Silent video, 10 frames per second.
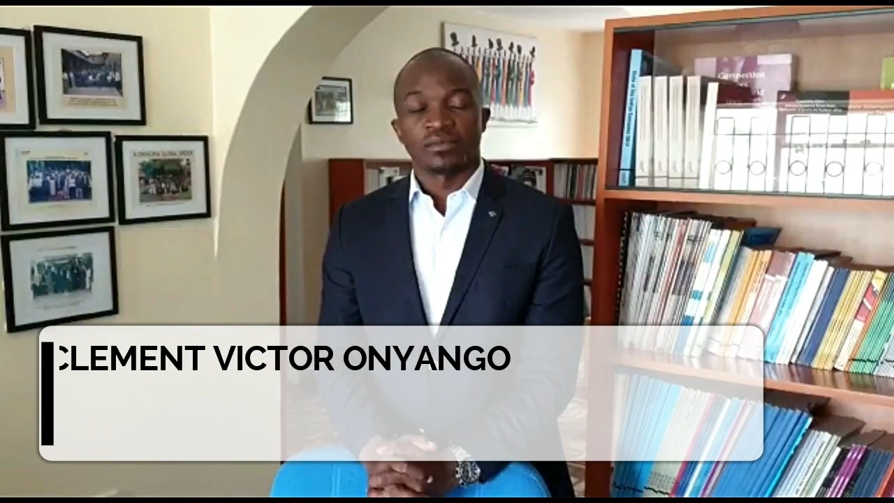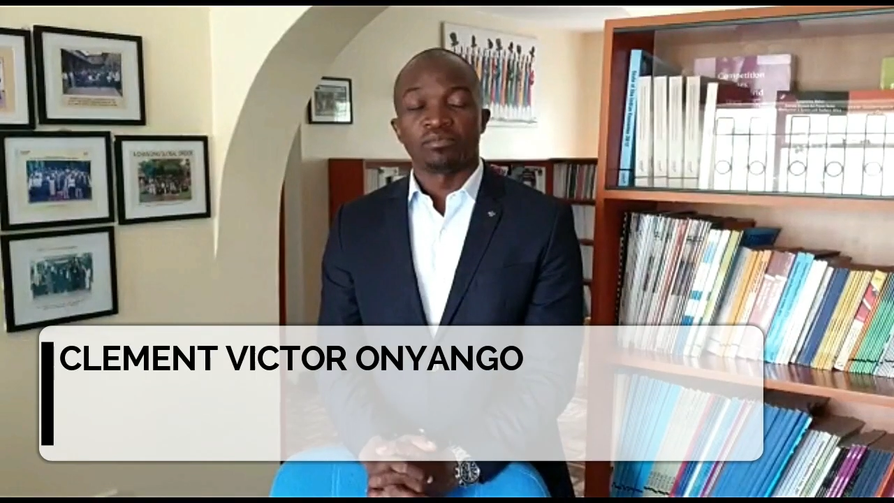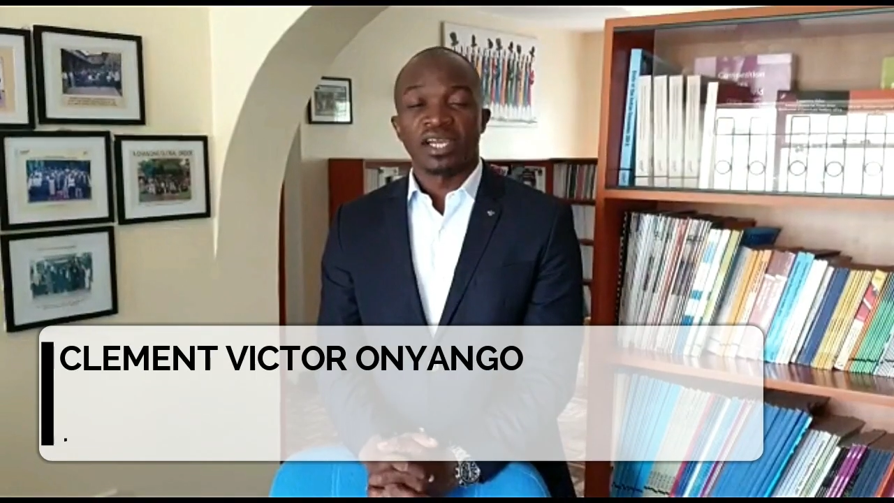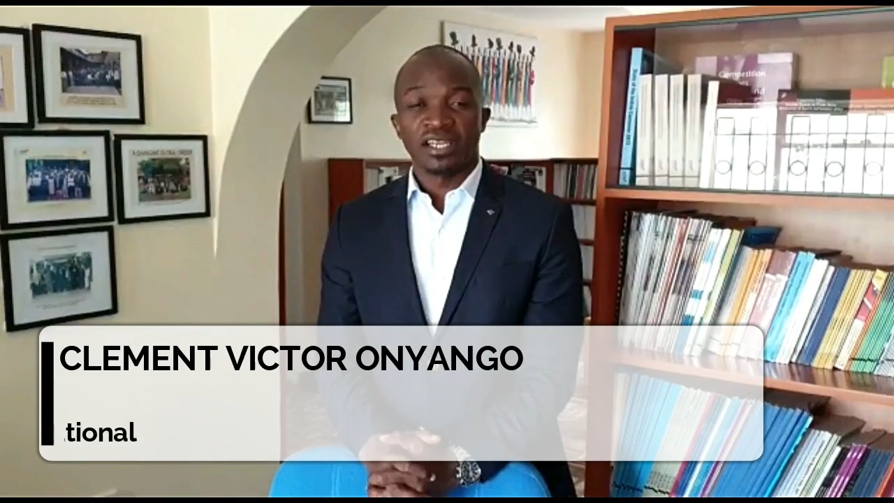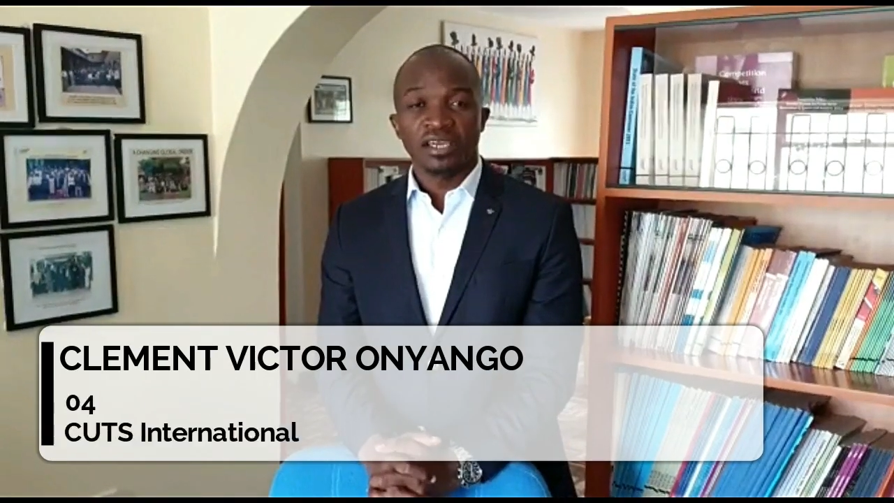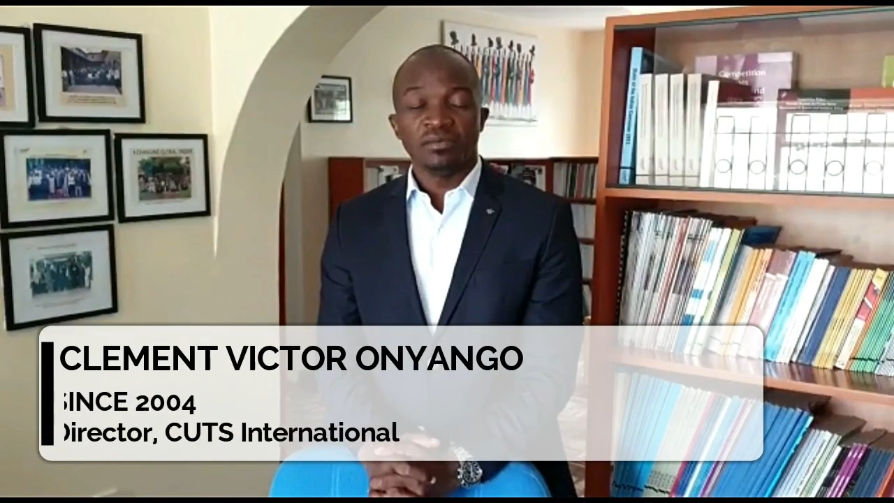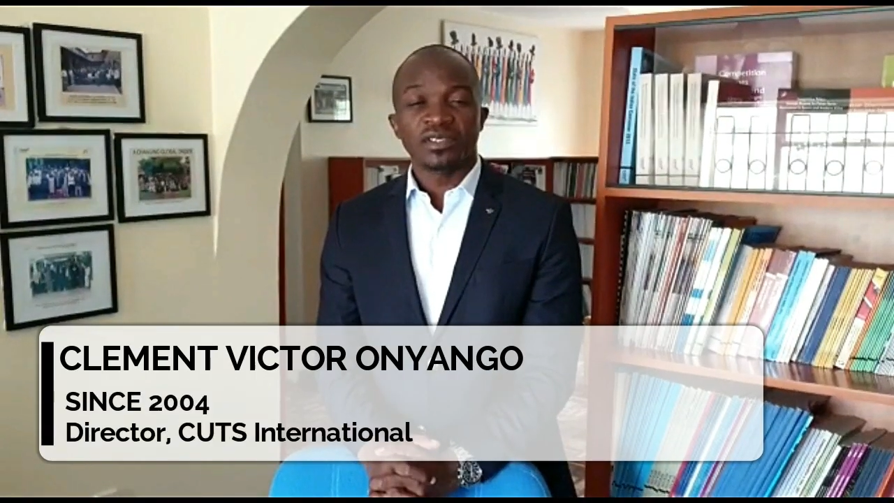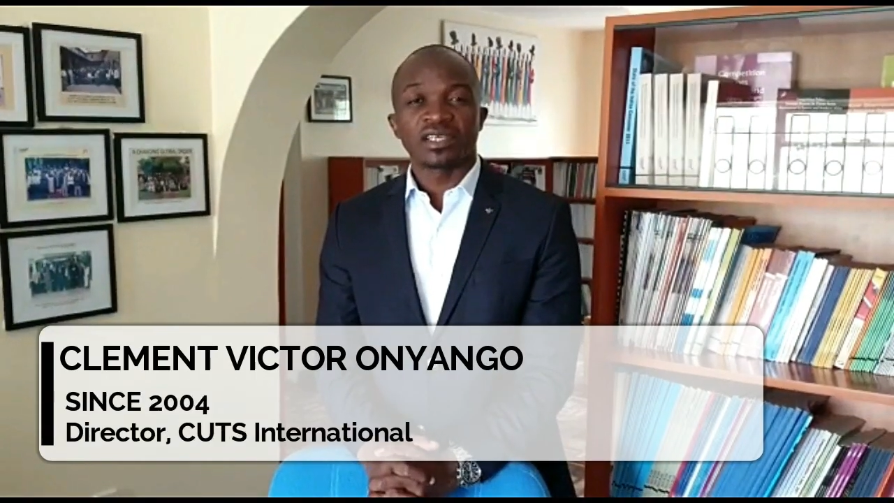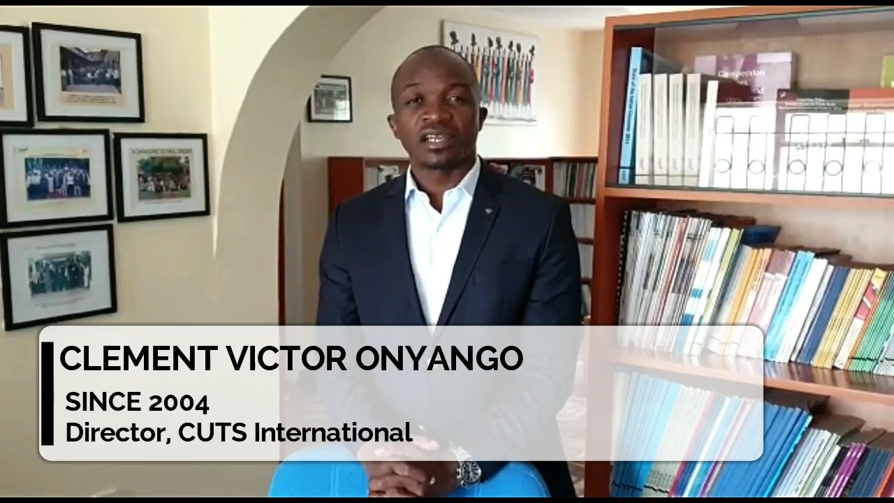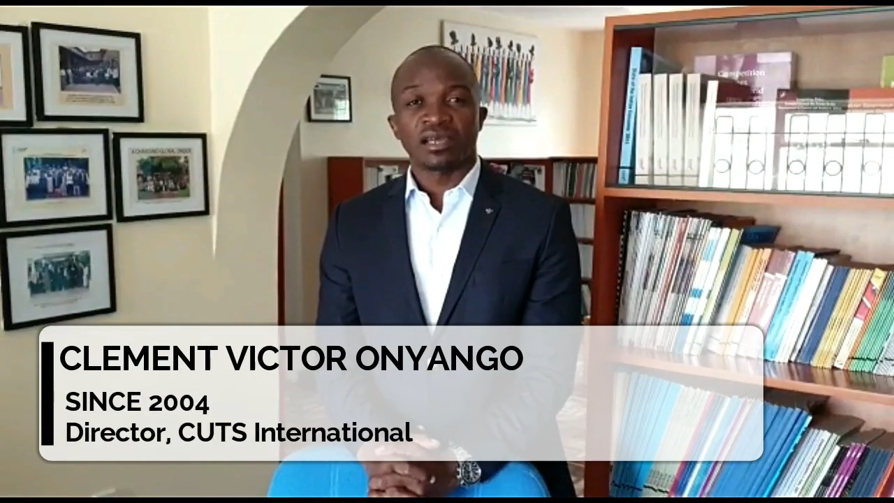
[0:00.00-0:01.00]
My name
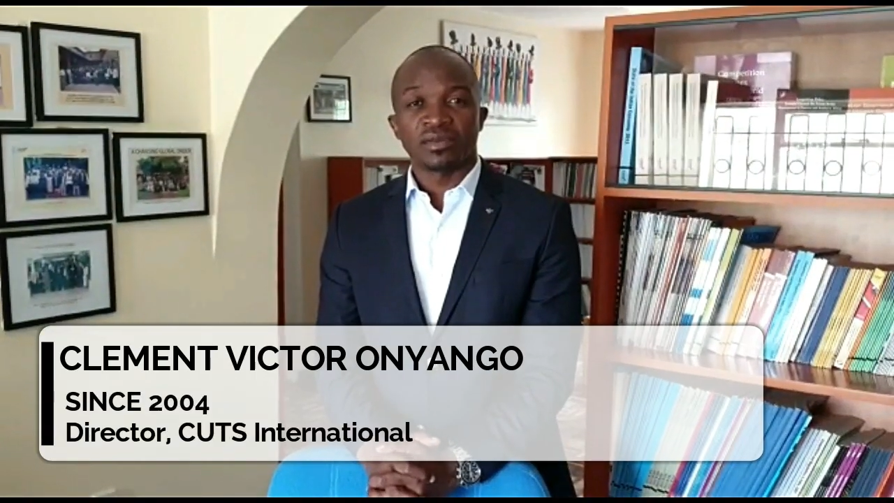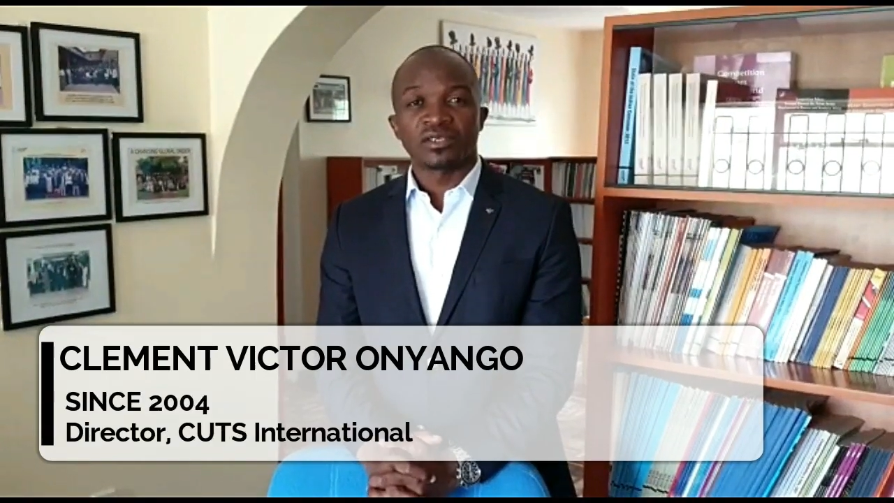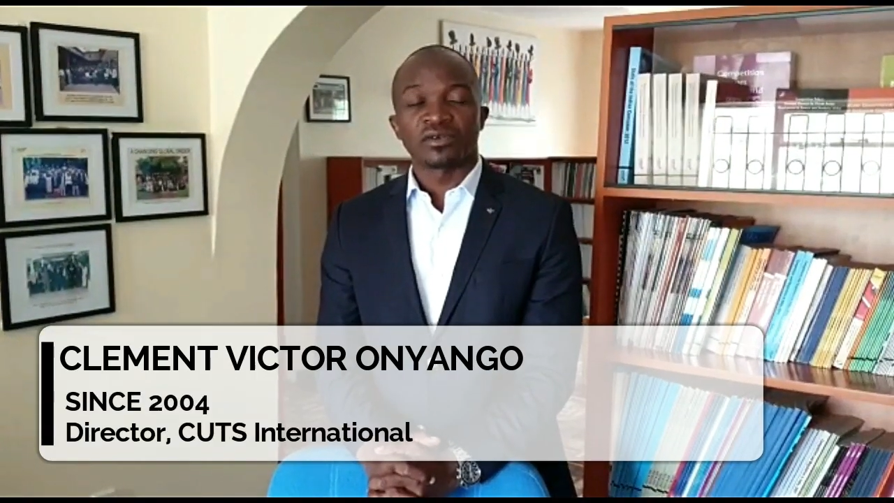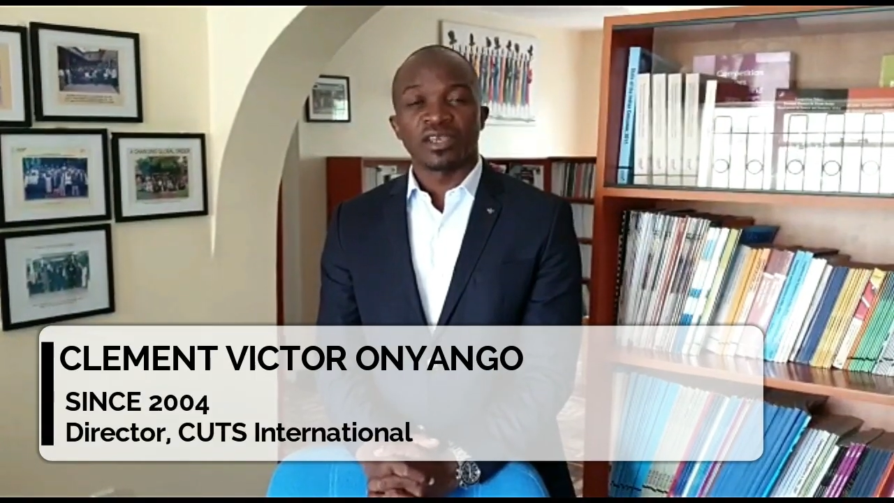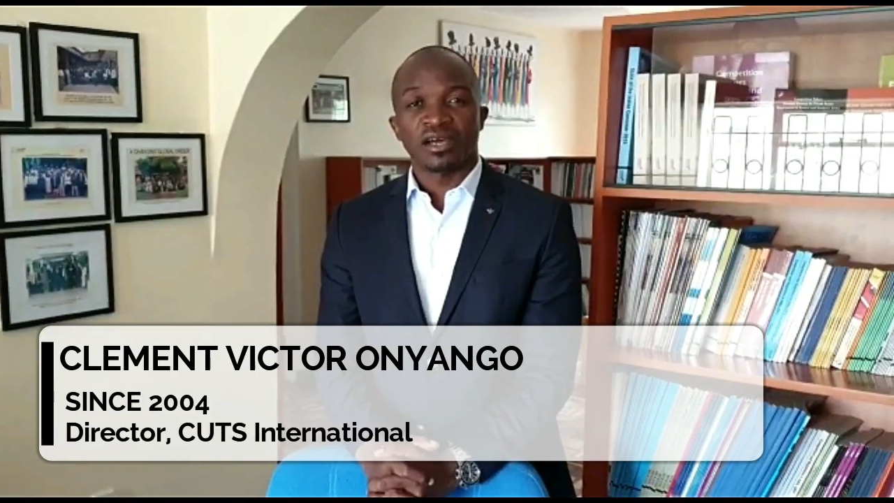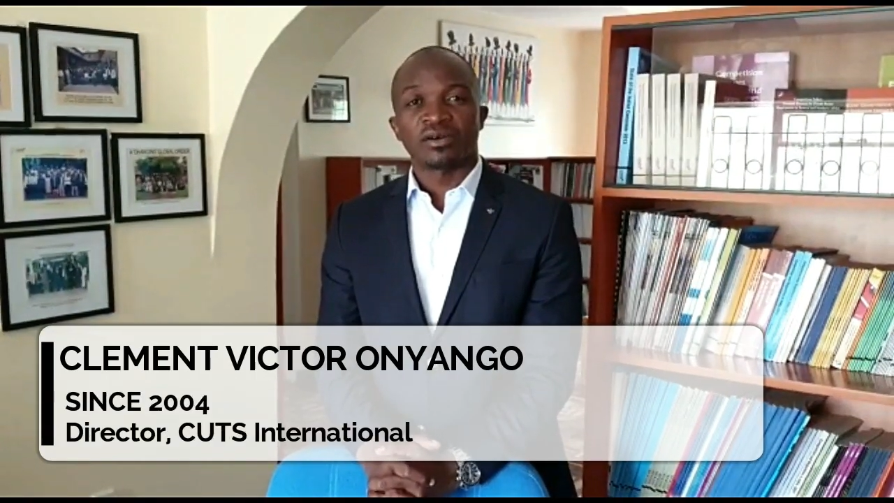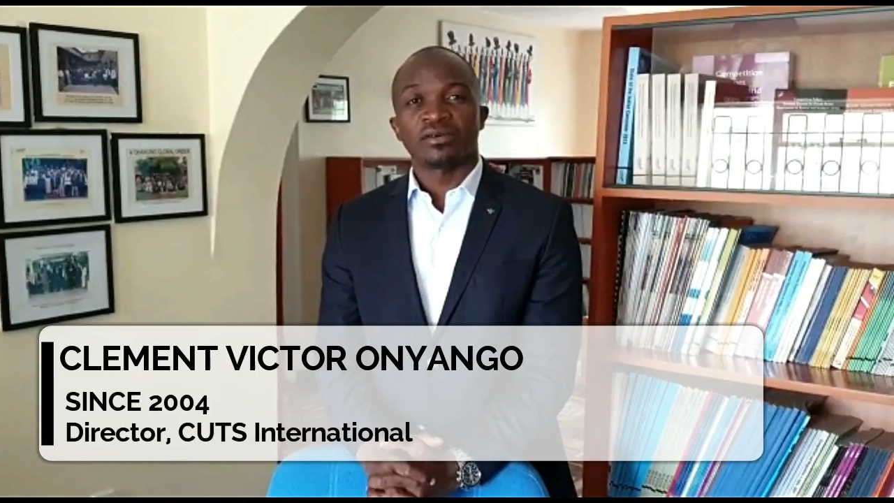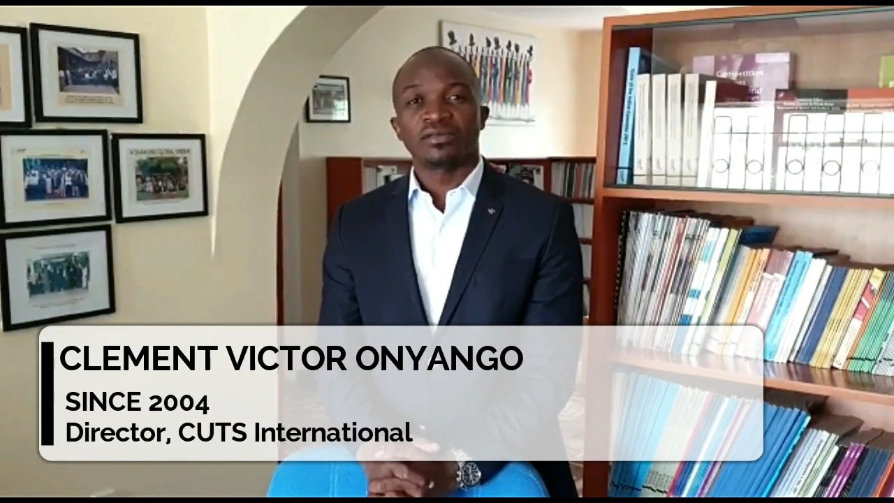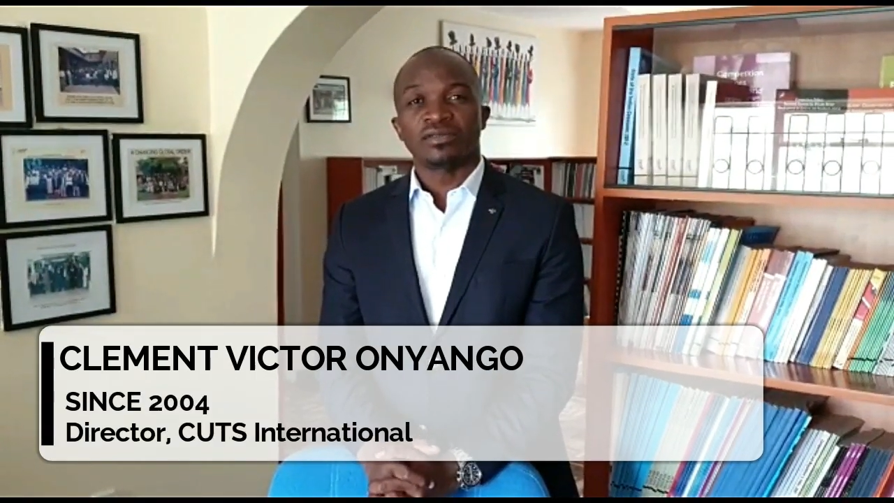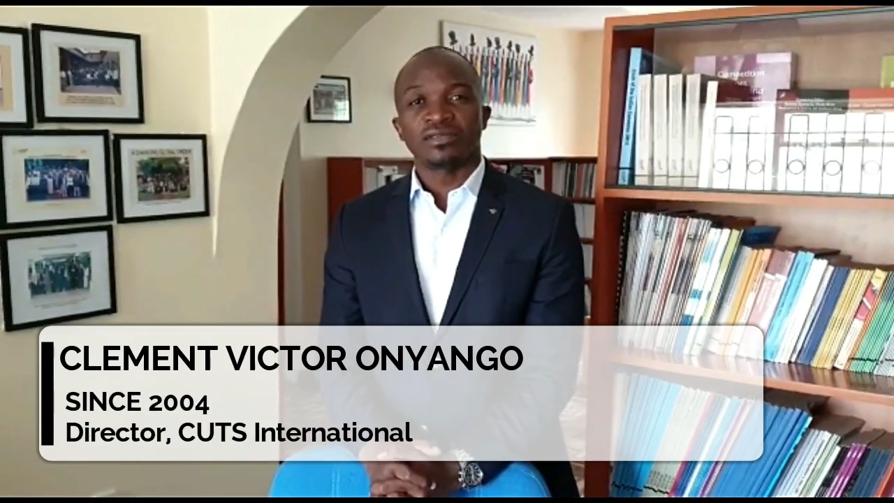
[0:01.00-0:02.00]
is Clemant Onyango.